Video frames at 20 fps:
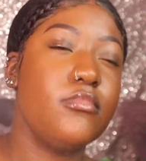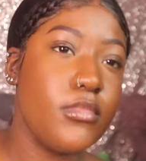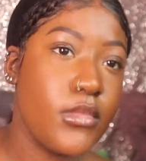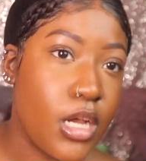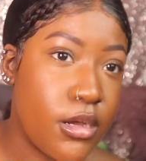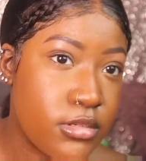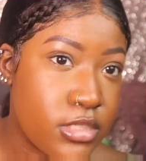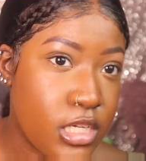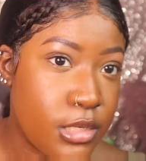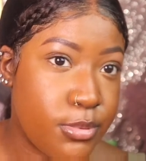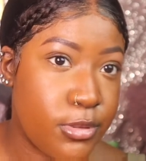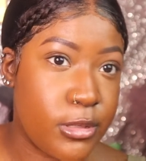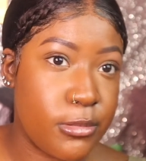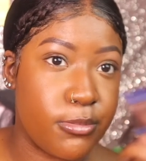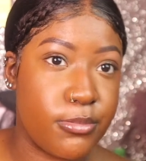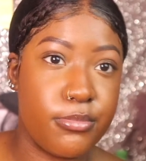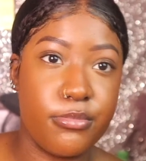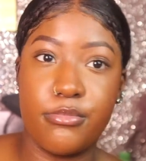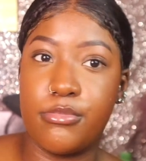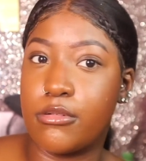I was gonna put
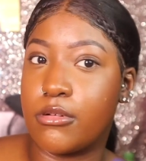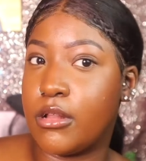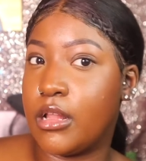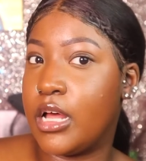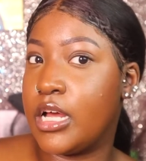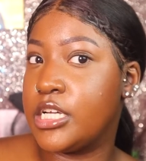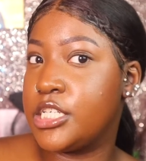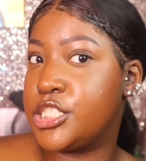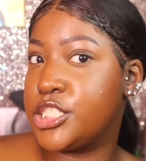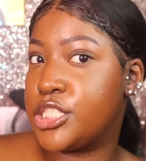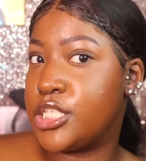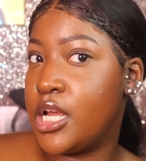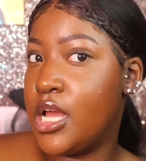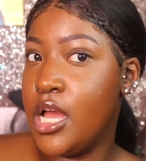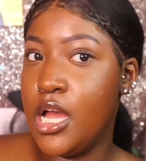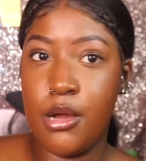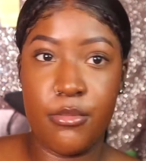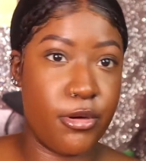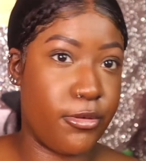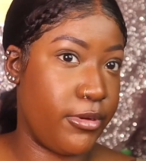blush,
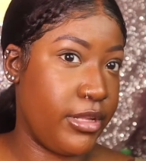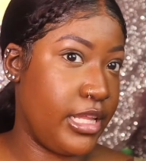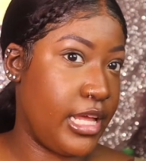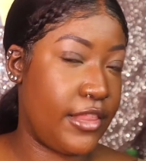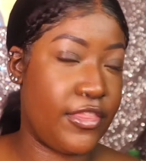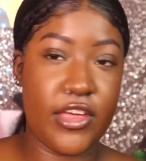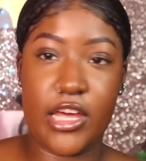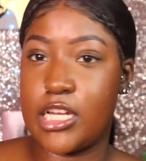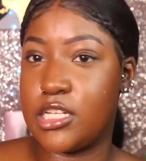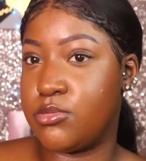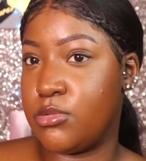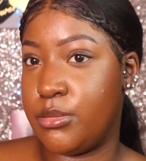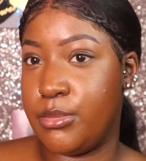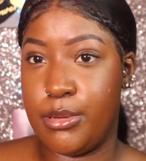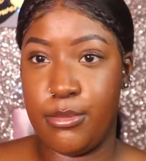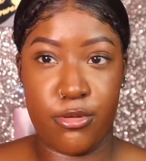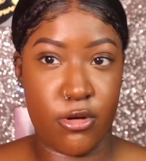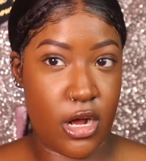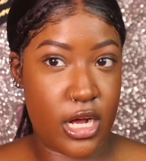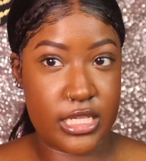but really I think I just want to
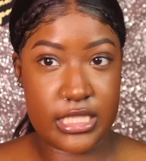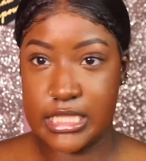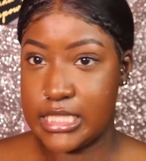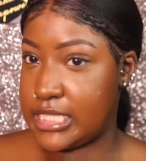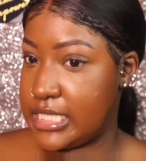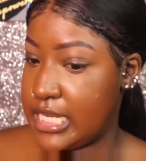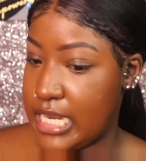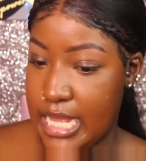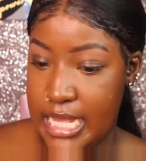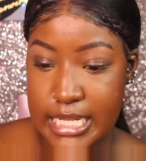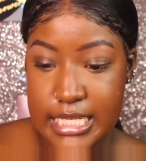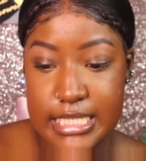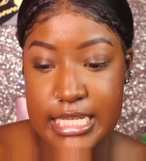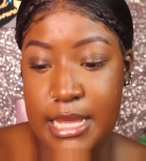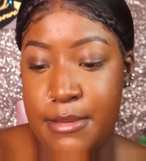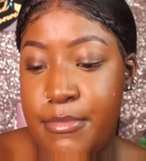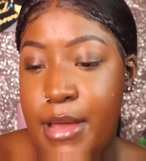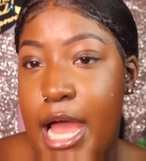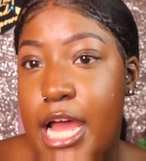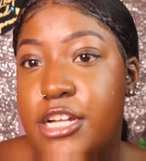be bronzy today. It's
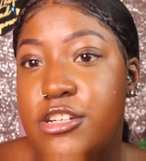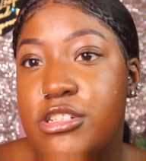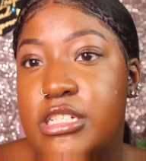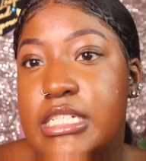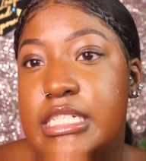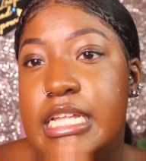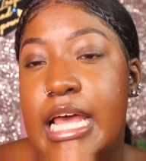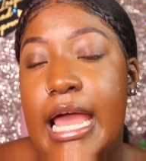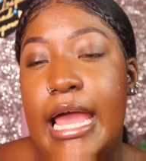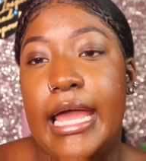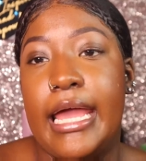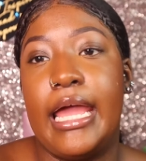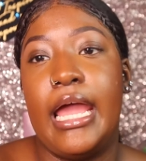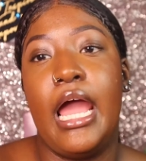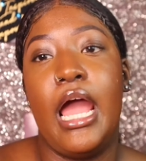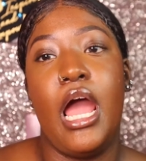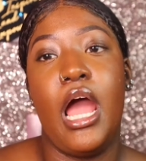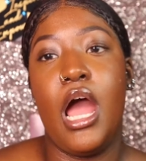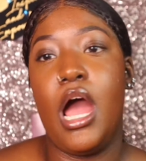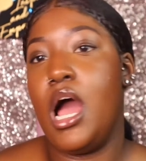St. Patrick's Day.
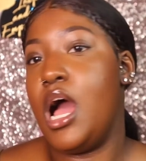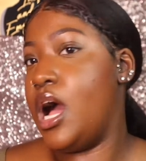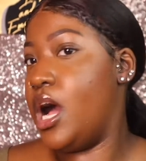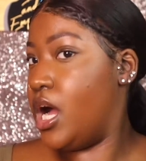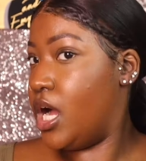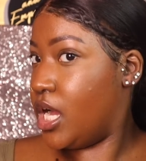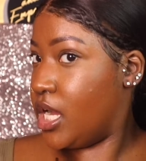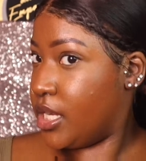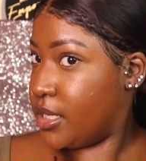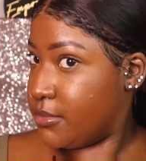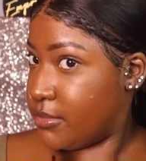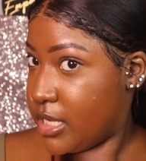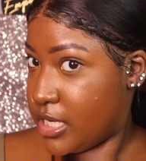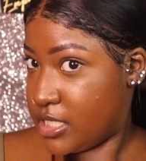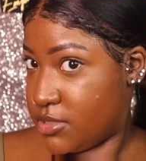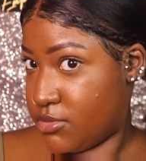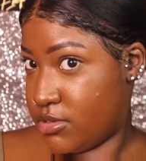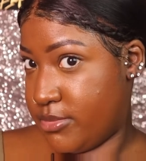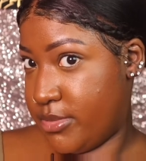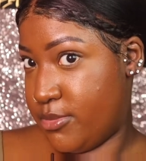I
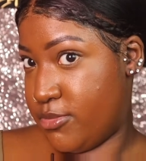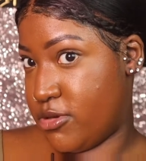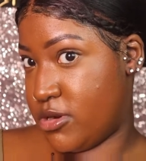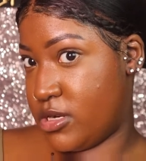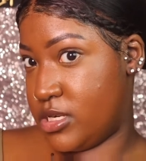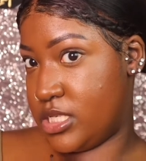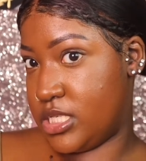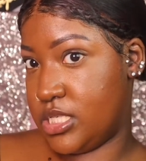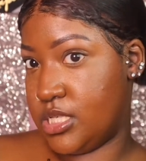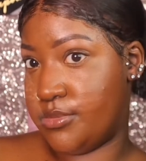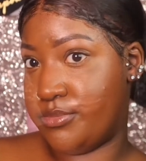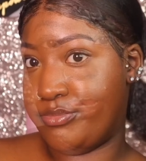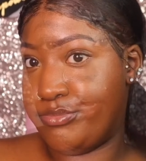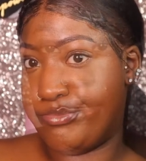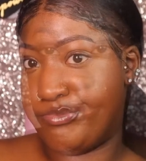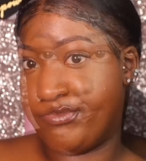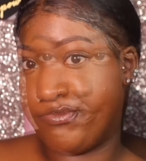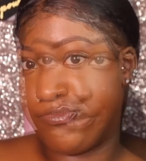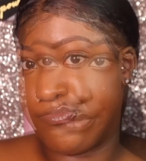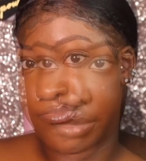just want to be bronzy. But
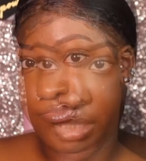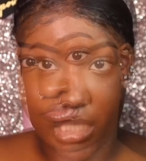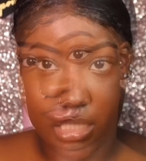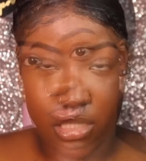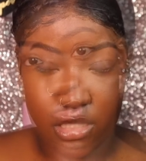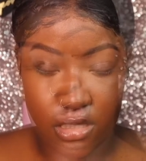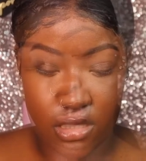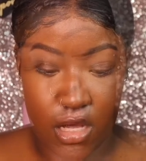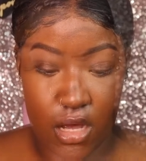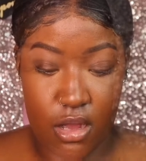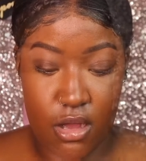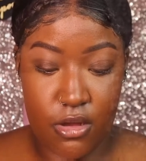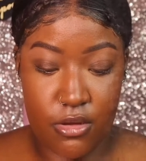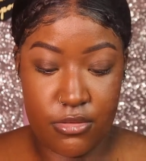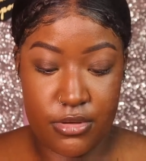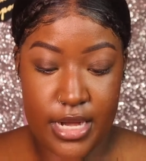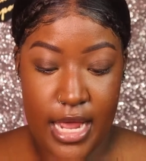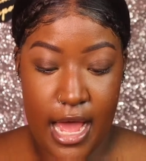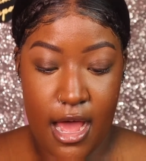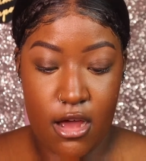yeah. So
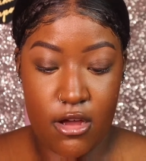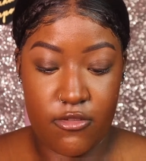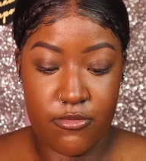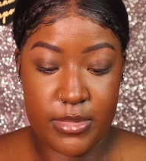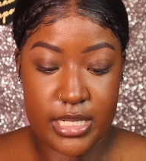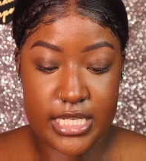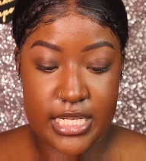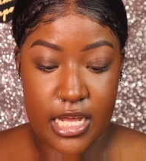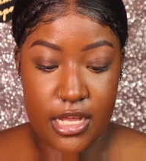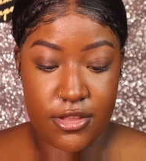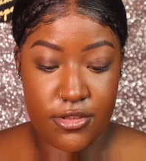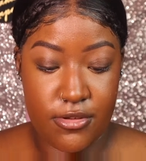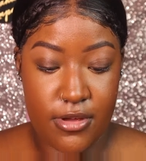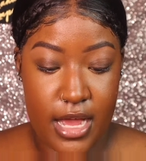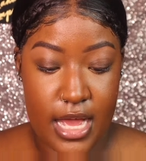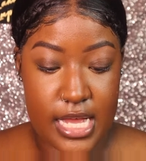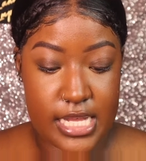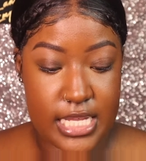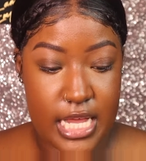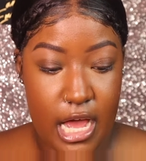now of me telling you
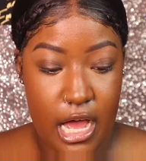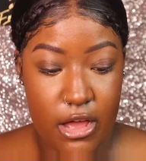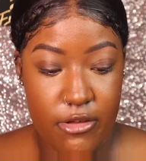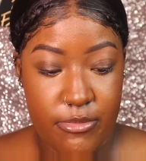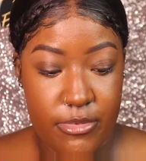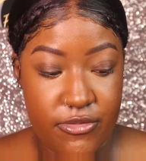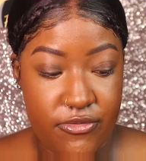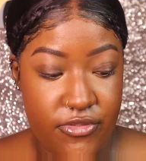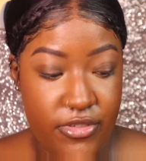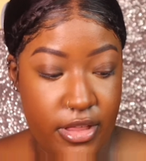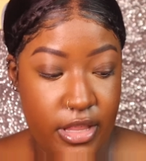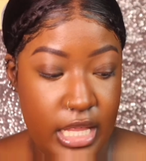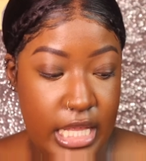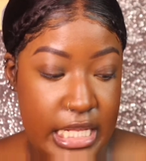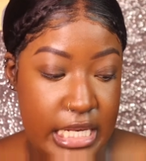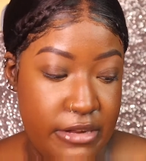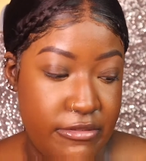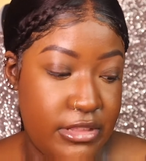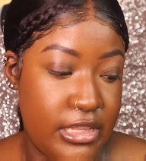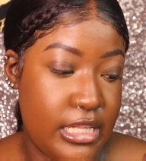guys how I've been feeling
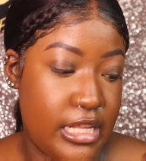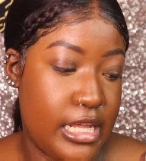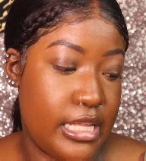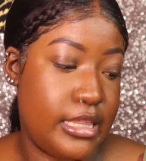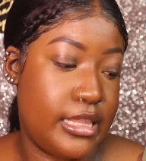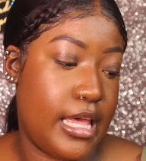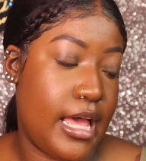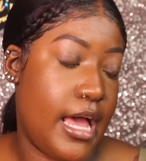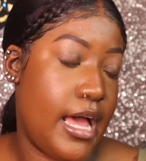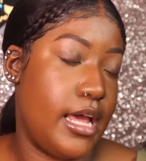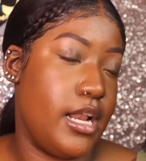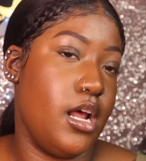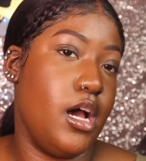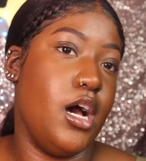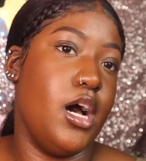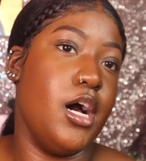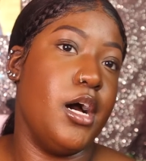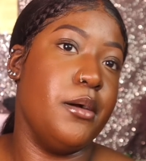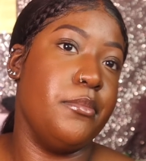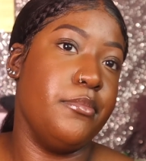and everything like that.
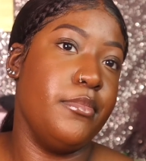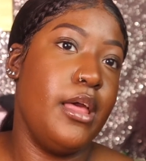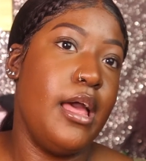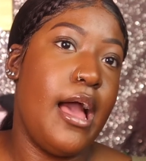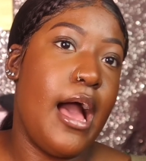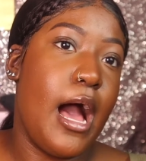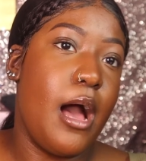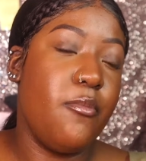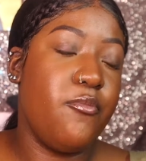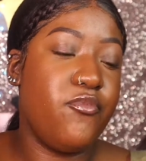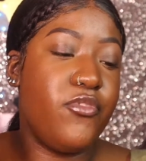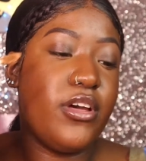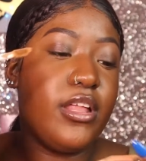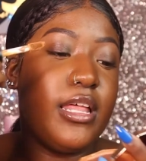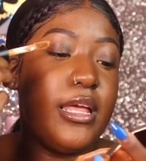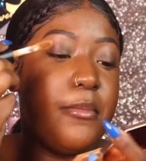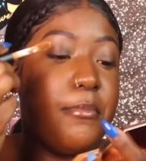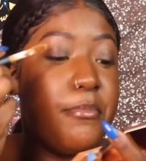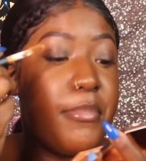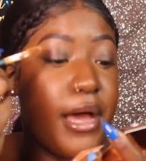I'm
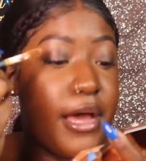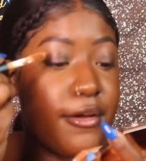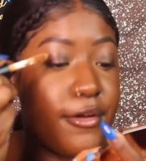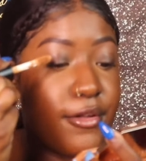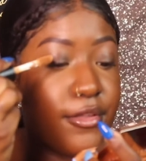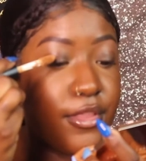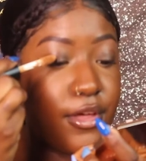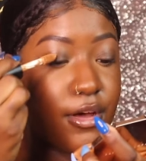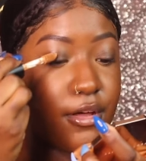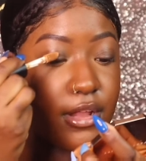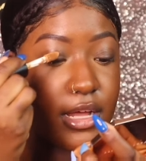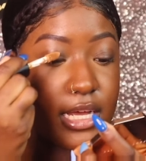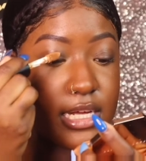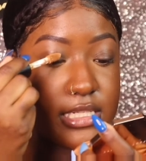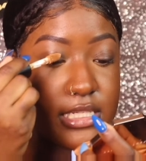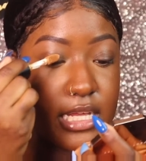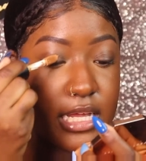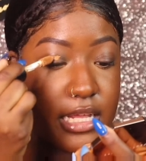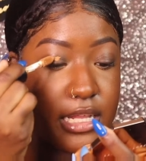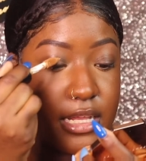feeling better though. Like I
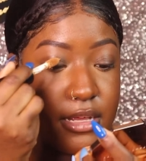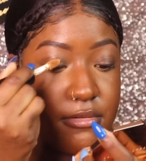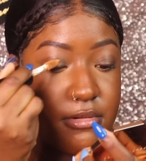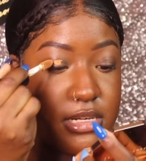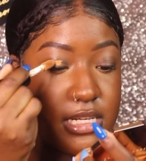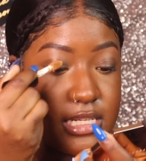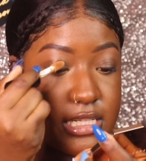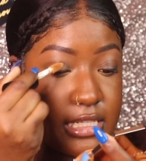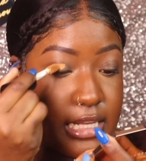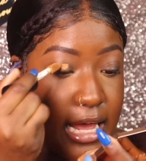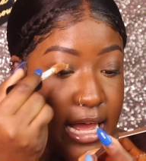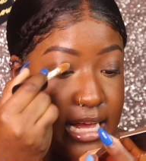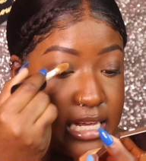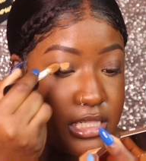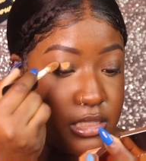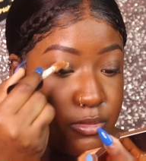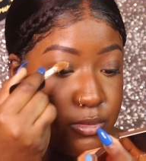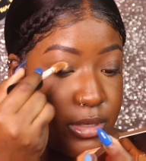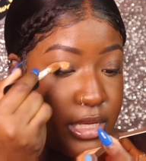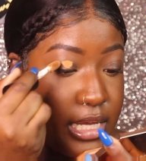said, it was just
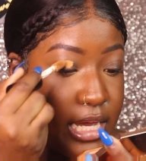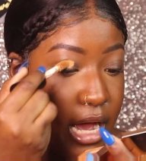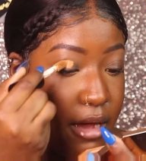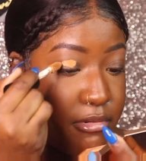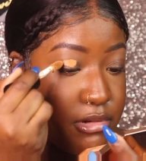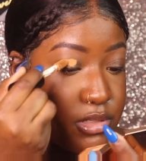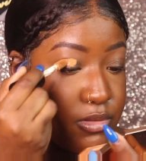last week. There